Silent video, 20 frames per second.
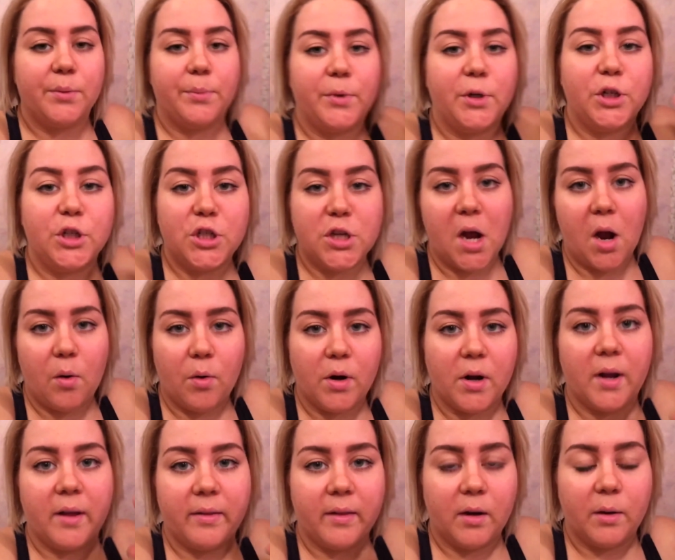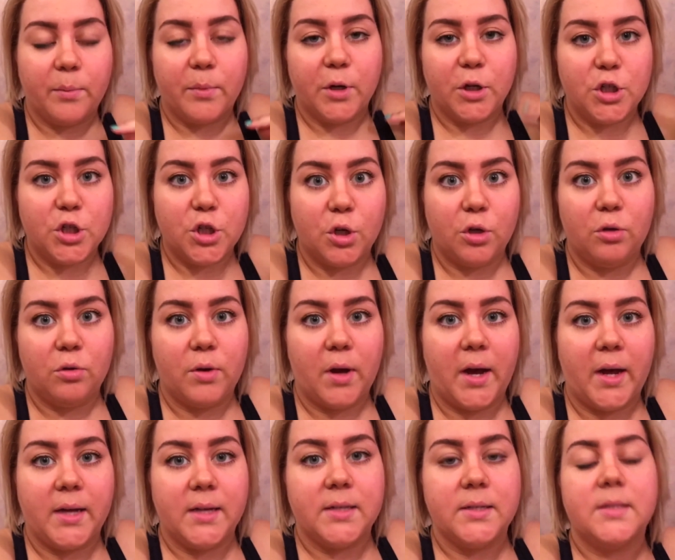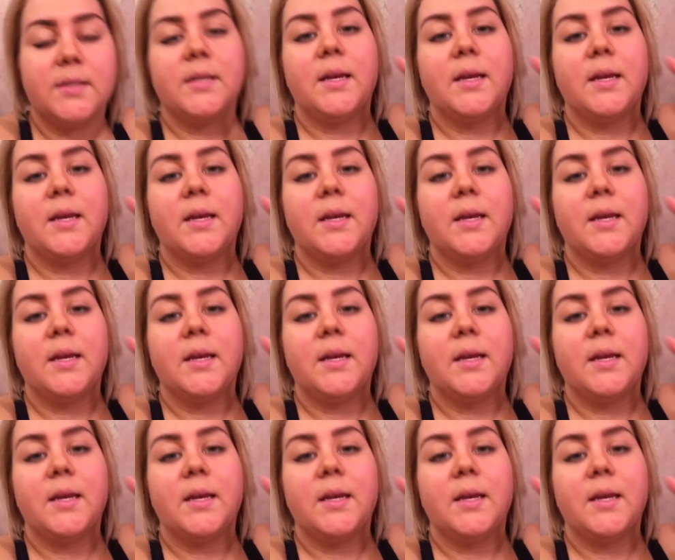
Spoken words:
So I'm gonna shower, and then I'm gonna show you guys